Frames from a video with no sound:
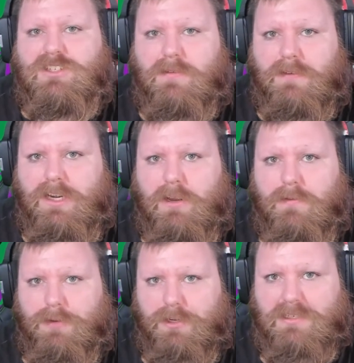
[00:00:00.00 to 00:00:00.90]
video
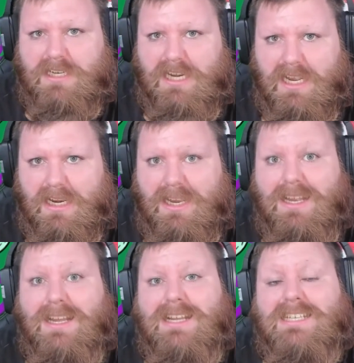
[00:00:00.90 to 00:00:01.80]
for you today.
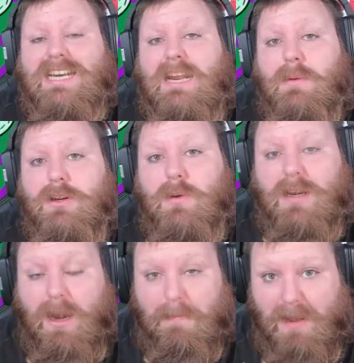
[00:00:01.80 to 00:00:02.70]
Today we're doing
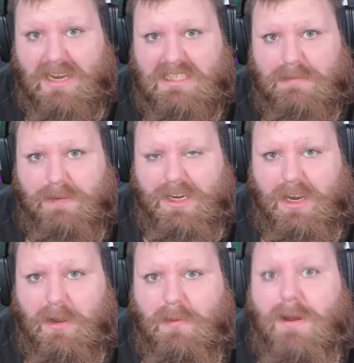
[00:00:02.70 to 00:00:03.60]
an unboxing
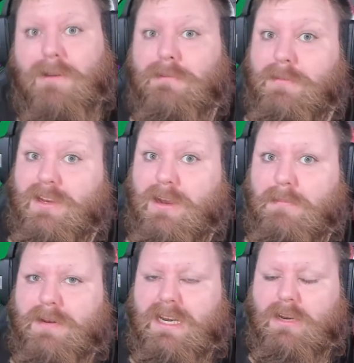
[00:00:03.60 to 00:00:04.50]
video from the
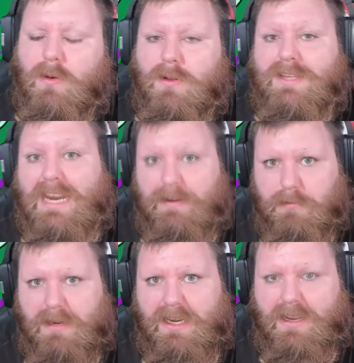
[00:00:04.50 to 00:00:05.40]
company called
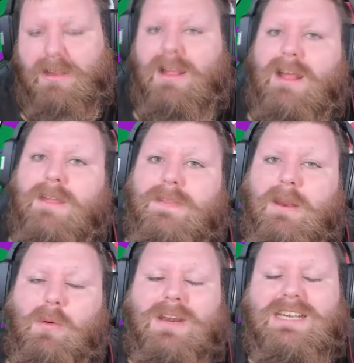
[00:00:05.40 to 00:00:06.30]
AVerMedia. They
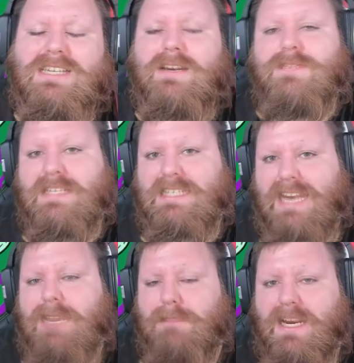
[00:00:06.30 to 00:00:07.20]
were nice enough to
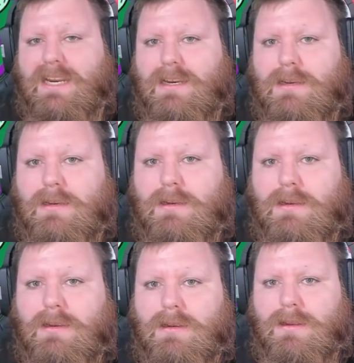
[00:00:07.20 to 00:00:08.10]
send me
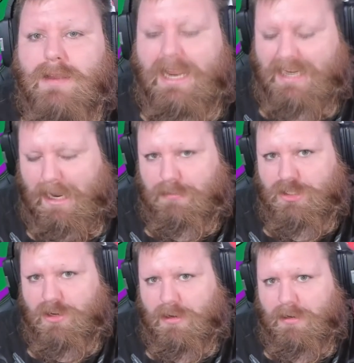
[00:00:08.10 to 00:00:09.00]
a capture
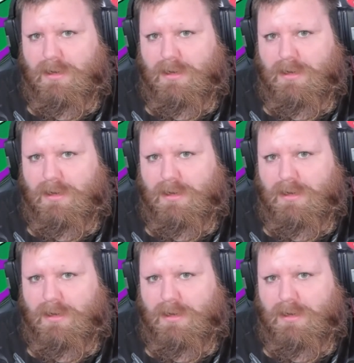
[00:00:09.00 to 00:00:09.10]
card